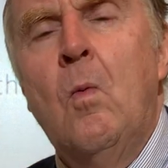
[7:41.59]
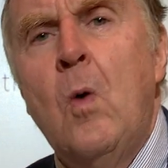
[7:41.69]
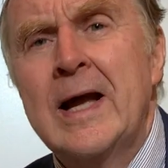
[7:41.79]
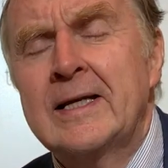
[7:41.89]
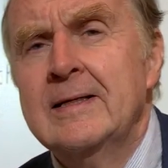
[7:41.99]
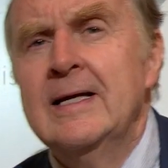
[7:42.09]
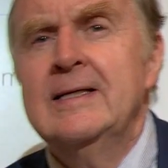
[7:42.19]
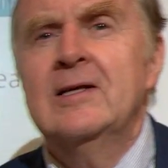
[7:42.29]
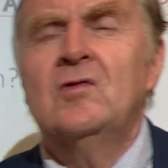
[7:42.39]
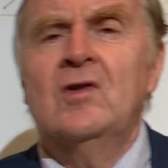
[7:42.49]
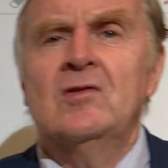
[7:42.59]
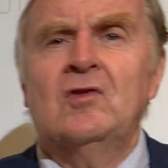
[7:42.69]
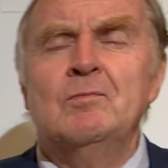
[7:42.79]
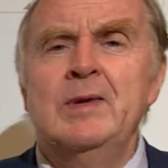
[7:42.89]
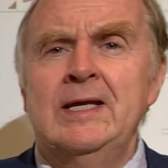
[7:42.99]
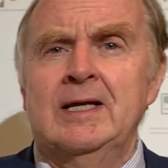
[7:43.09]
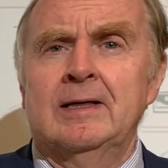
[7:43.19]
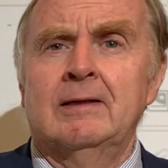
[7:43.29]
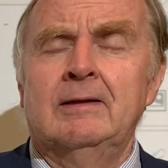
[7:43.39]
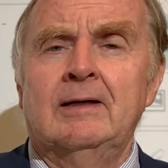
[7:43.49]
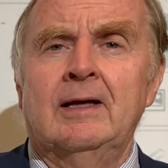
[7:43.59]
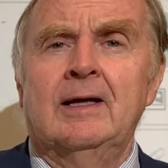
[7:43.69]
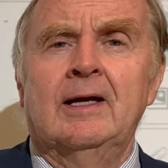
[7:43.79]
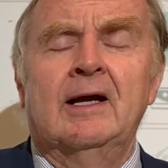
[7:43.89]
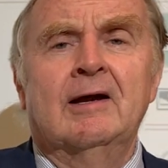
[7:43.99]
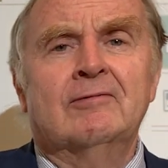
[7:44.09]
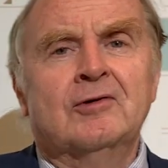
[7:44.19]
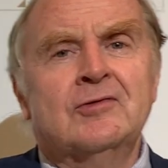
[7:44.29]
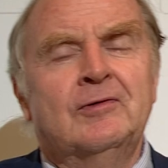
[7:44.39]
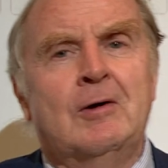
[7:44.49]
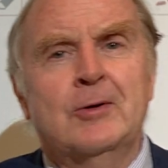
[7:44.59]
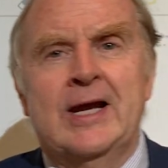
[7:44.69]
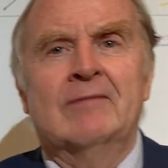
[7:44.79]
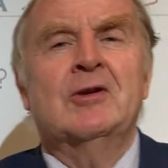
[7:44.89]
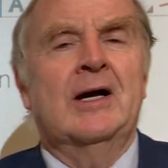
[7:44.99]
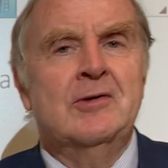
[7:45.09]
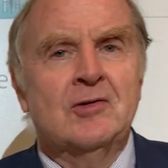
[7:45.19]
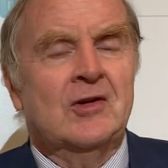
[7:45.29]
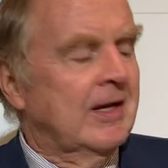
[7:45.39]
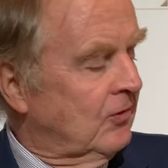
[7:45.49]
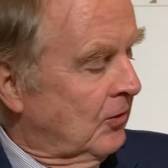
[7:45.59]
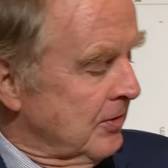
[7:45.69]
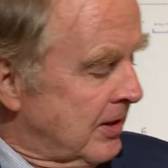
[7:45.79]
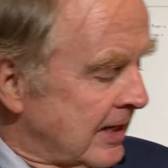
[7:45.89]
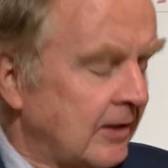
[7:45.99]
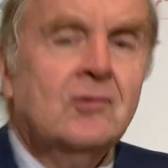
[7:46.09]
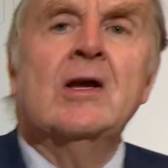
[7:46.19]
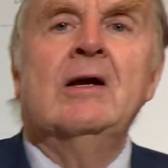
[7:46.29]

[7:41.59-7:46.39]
What does this mean? First of all, we have to understand certain things.